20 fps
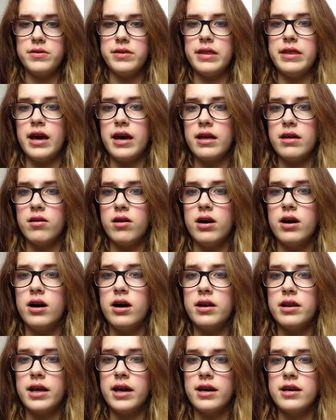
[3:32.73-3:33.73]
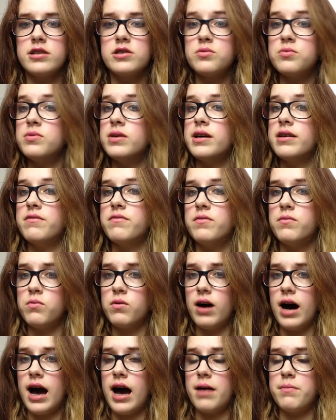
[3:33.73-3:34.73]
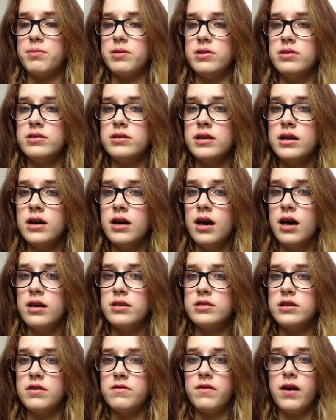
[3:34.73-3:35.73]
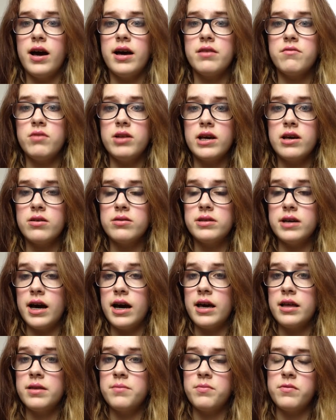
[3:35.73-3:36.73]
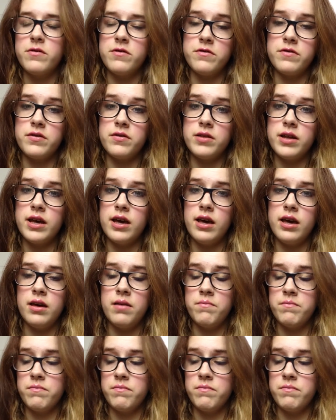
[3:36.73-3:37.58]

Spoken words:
They are linked with what happened. So if I had a really good day before the